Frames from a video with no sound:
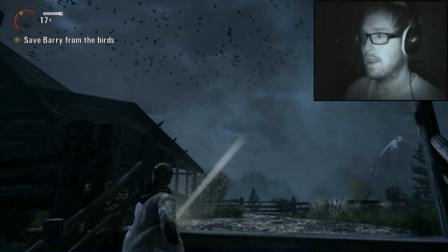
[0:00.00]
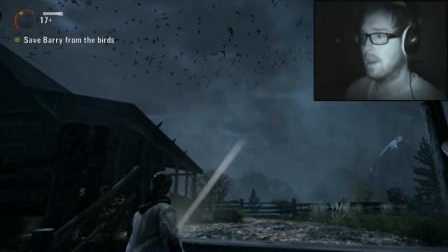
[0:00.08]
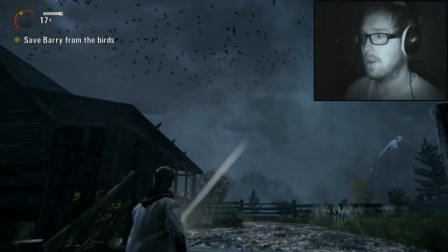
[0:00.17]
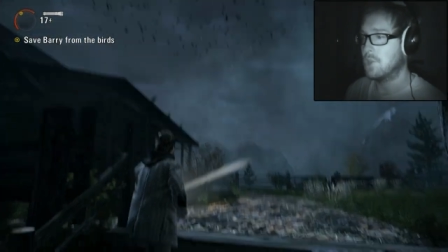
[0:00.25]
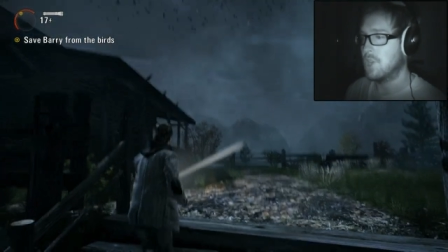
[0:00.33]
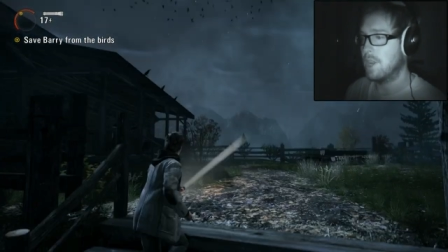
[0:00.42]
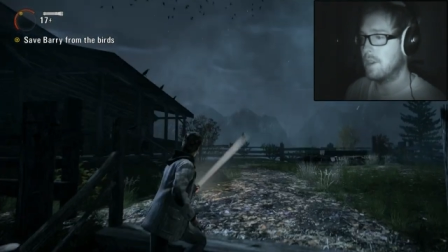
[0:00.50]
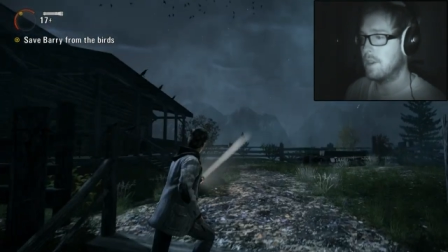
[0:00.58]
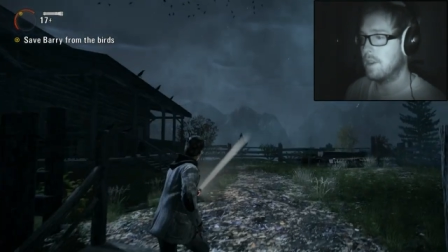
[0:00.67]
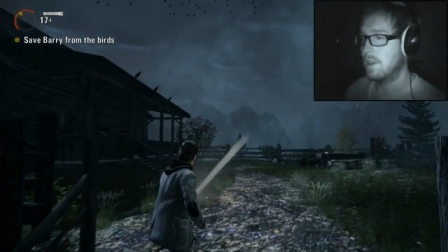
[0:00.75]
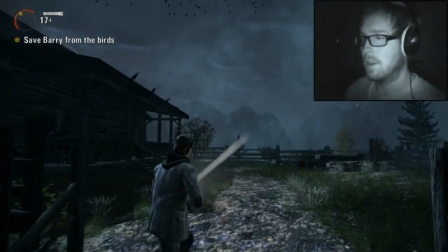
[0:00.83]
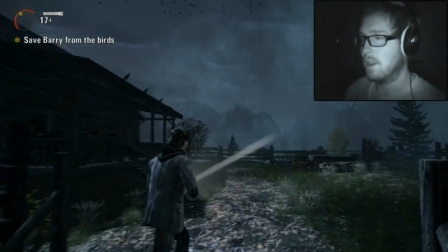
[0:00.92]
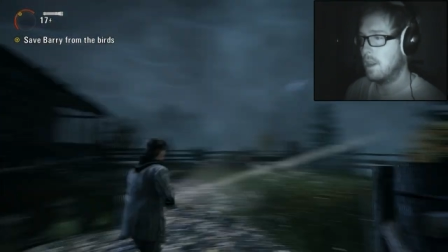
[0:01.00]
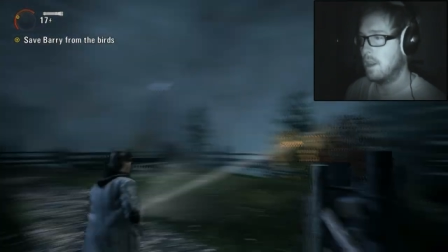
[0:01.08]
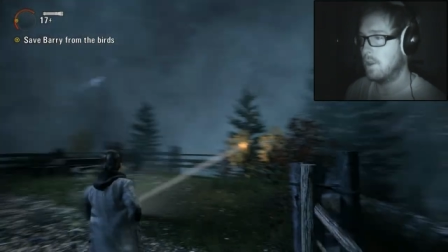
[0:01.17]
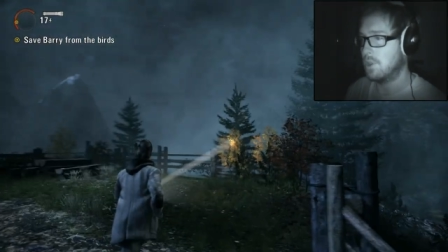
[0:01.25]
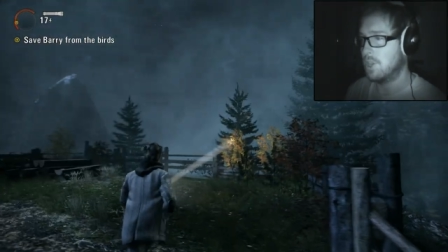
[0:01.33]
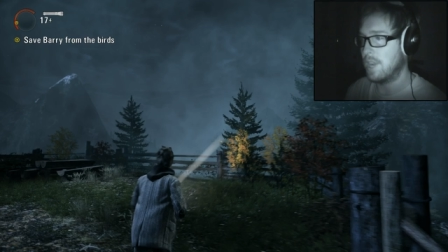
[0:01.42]
Oh shit.
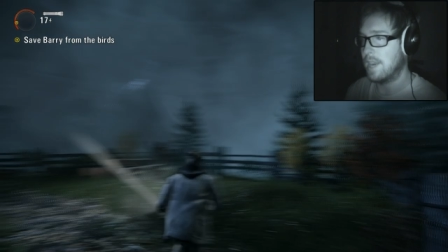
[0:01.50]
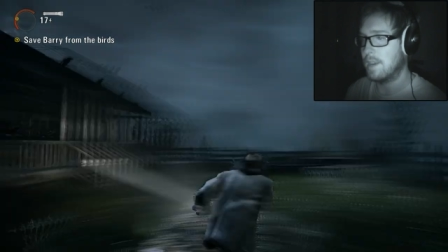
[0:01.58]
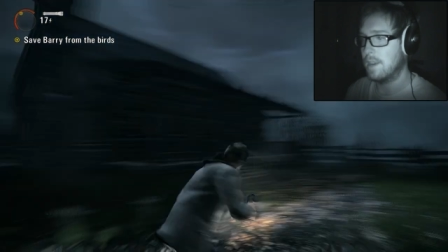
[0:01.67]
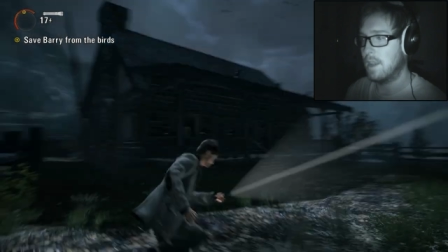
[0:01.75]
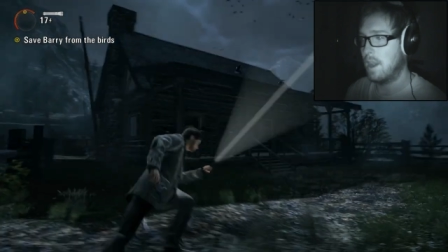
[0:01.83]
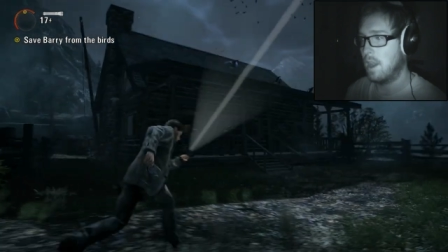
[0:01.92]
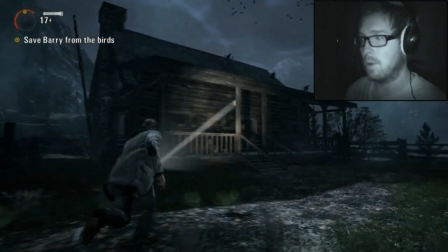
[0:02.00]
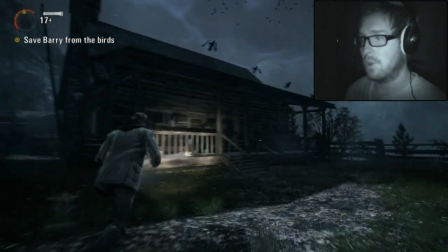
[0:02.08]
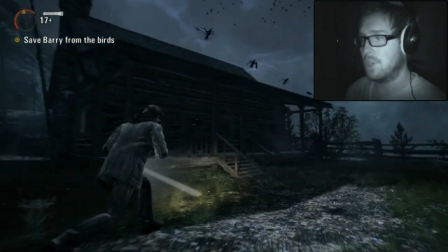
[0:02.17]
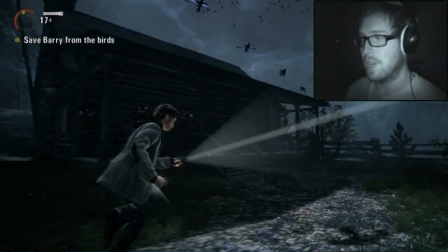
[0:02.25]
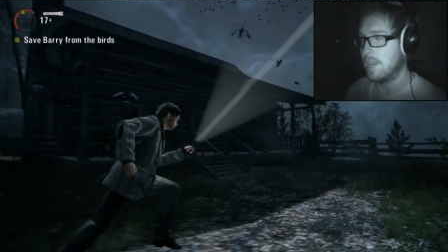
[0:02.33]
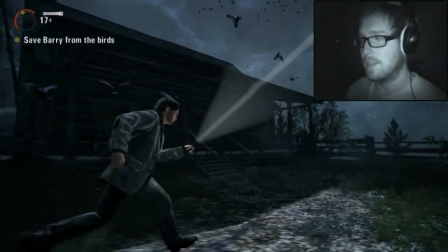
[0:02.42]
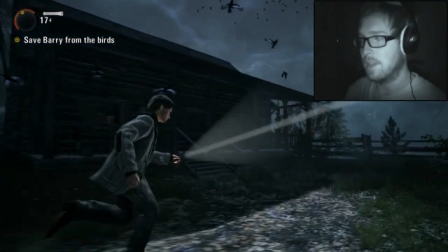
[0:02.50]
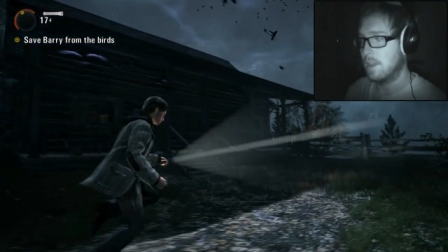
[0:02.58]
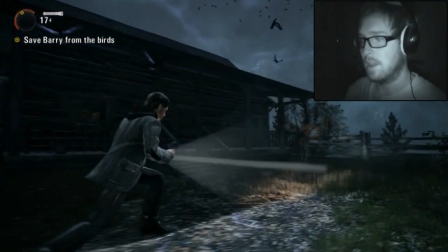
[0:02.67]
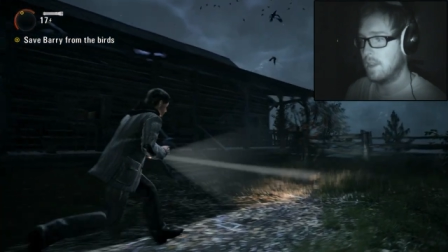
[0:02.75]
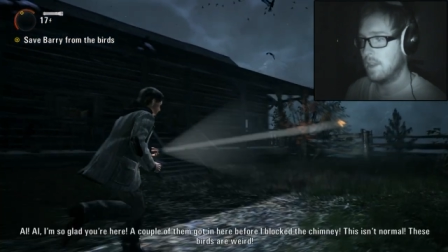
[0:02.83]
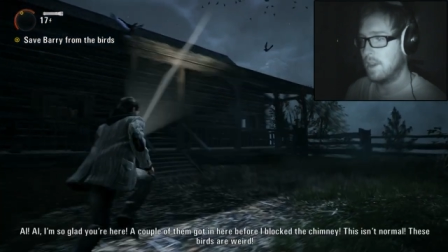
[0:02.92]
Oh shit. Oh
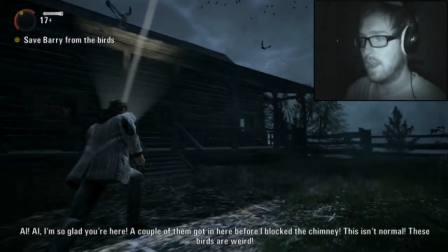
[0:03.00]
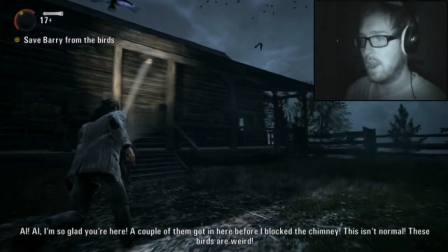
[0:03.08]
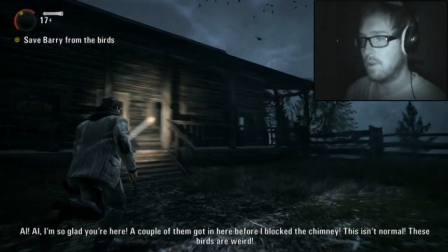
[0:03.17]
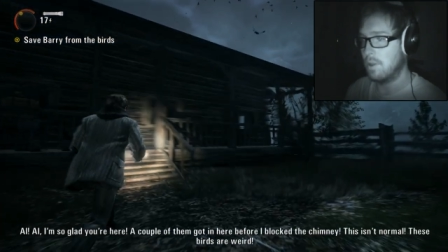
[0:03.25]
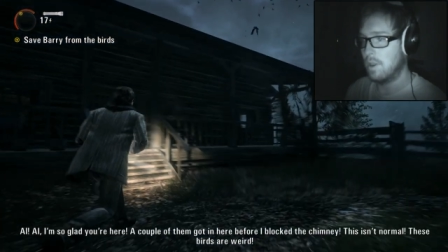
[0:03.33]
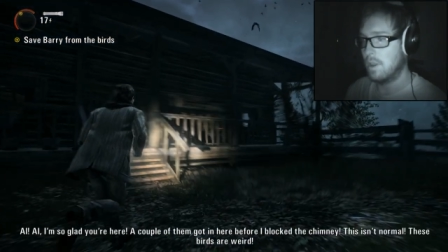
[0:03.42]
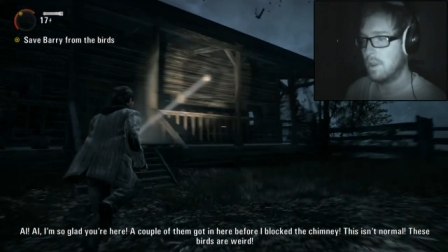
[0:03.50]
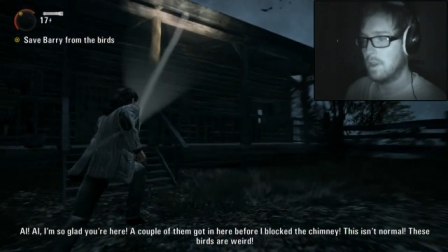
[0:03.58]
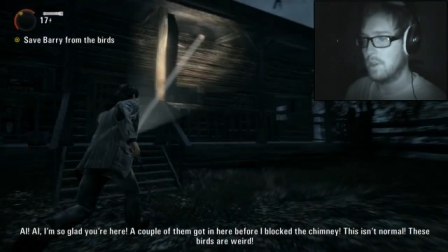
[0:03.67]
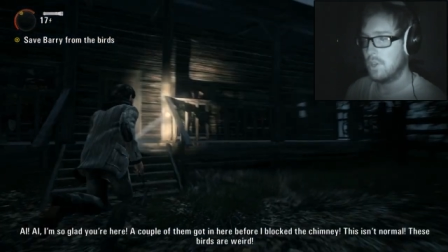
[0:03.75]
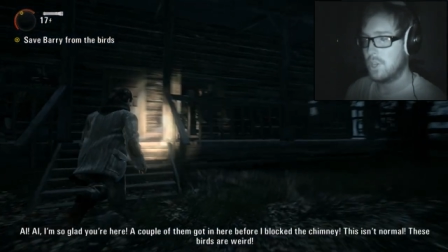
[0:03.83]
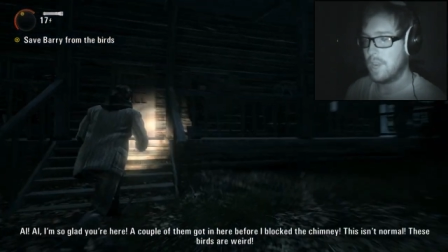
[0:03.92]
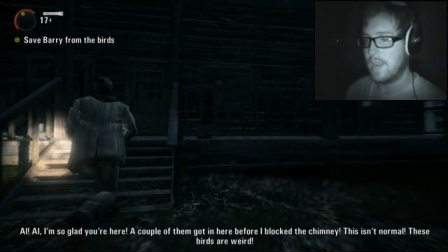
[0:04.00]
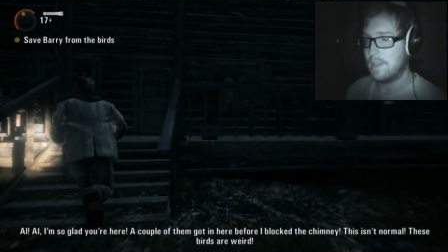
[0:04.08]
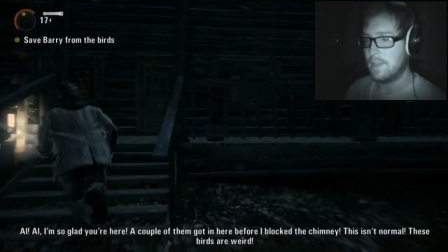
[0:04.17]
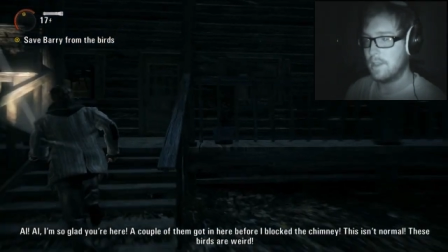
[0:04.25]
shit. No. Shit.